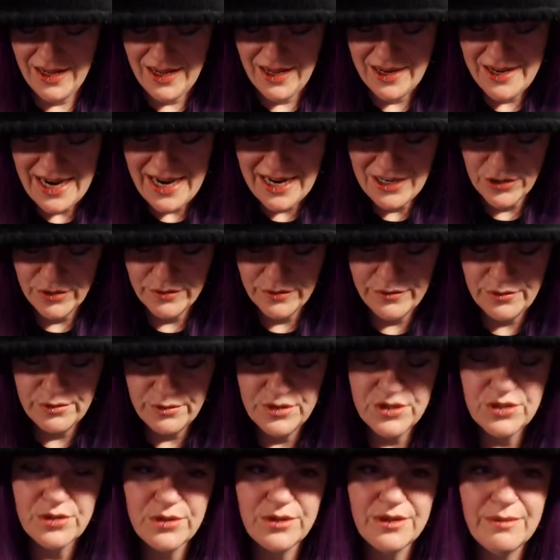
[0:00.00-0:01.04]
natural food
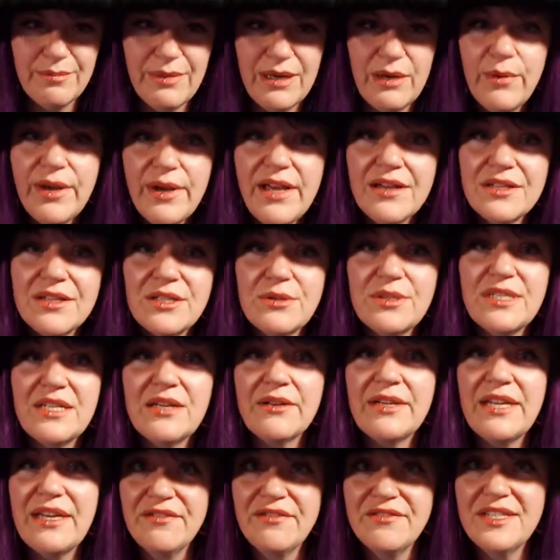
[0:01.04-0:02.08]
store, but we also sell
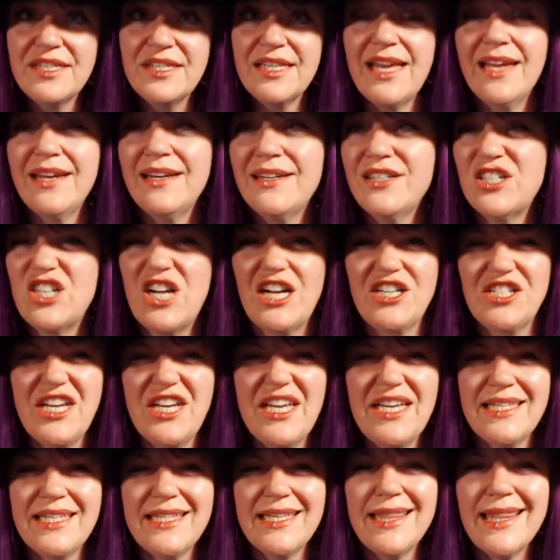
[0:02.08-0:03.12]
gifts and
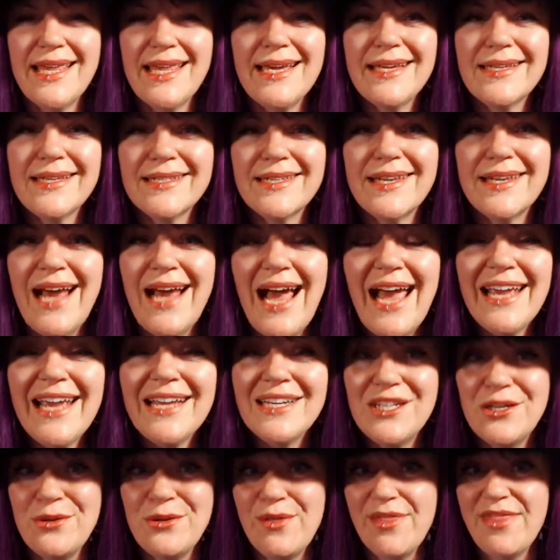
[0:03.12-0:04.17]
tchotchkes and things, and I get
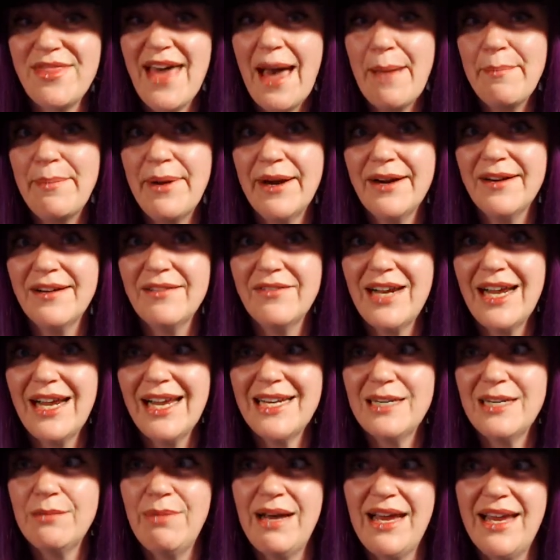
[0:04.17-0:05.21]
to do that part of it. I
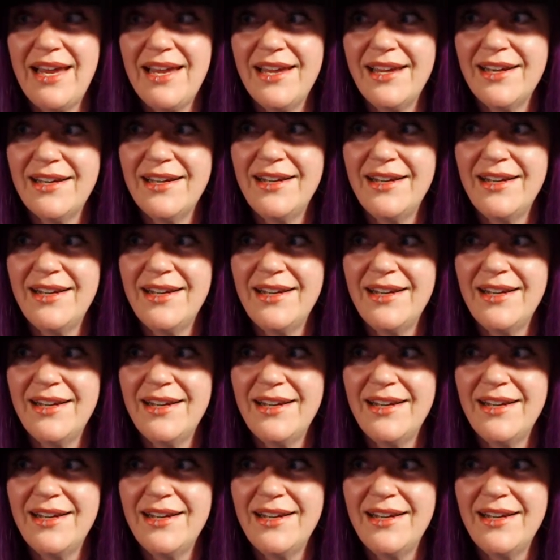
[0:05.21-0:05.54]
get to buy